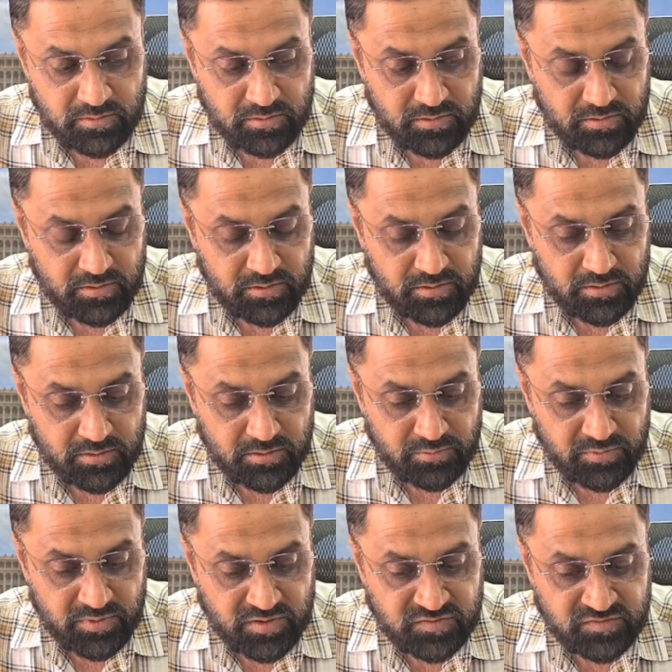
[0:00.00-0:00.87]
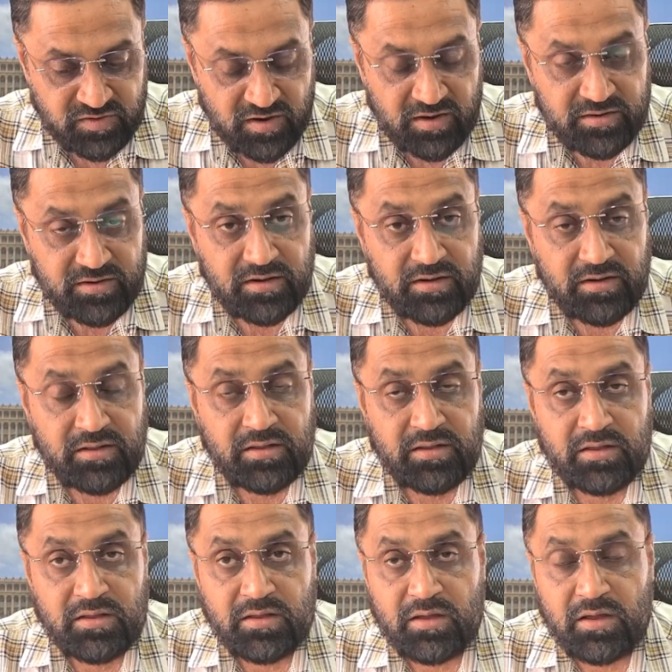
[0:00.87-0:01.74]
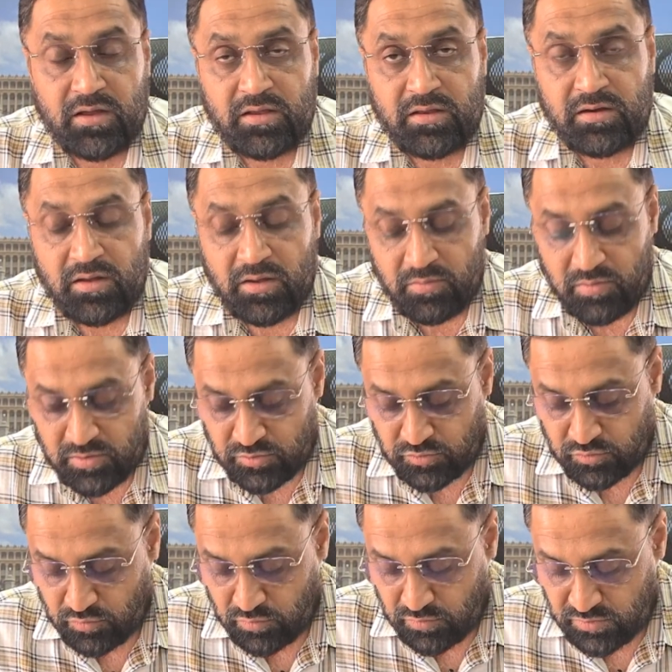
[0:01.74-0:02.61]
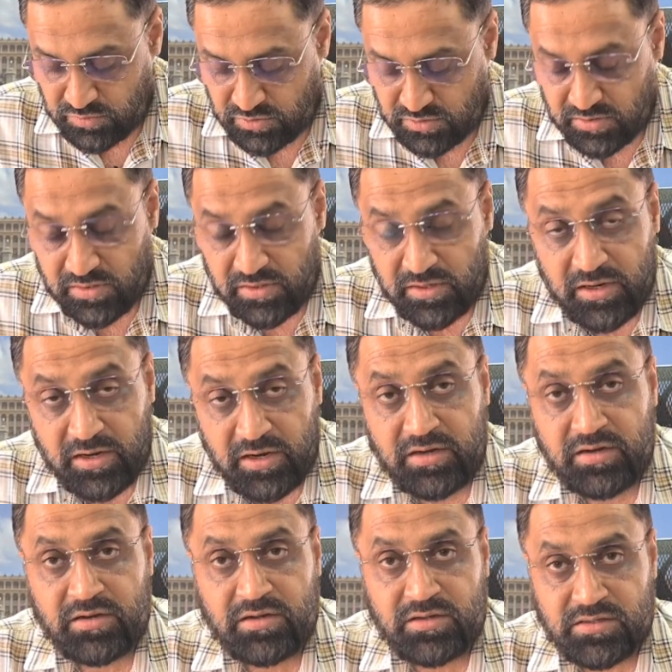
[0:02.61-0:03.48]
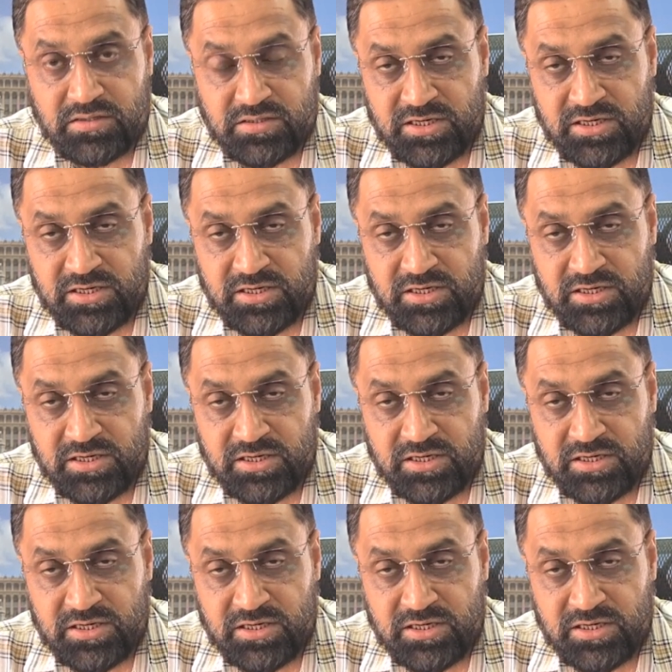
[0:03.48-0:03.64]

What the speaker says: we started in our schools NEET,